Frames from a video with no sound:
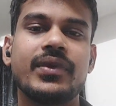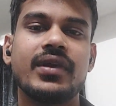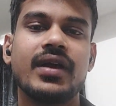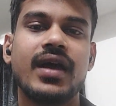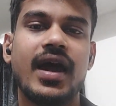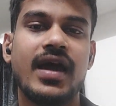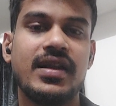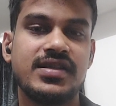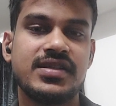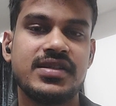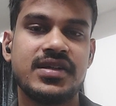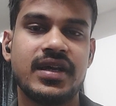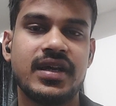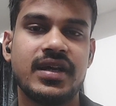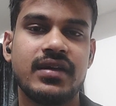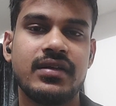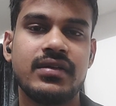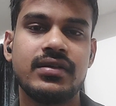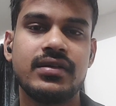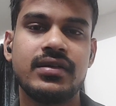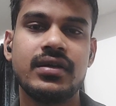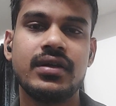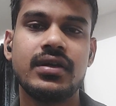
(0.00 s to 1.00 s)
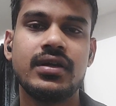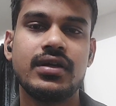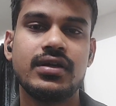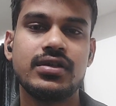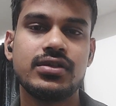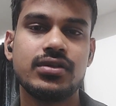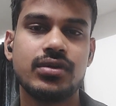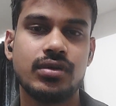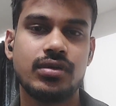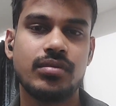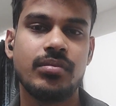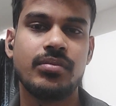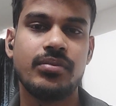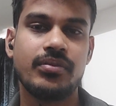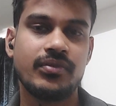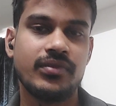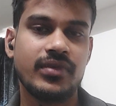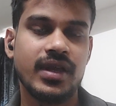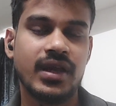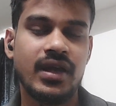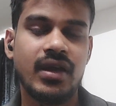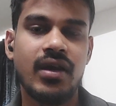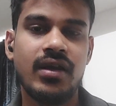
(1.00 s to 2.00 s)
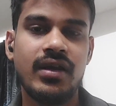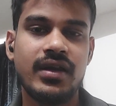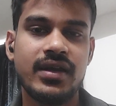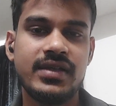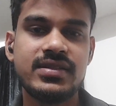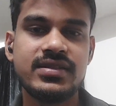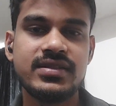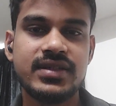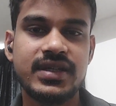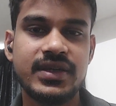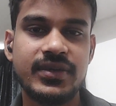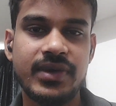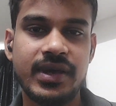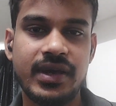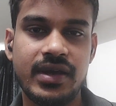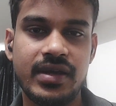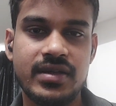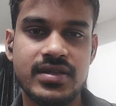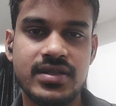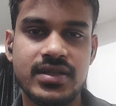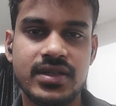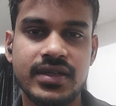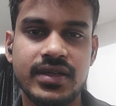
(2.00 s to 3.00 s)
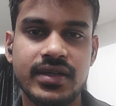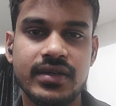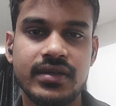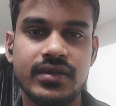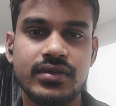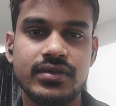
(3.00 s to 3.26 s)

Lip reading: handshake. So they call it as three-way handshake.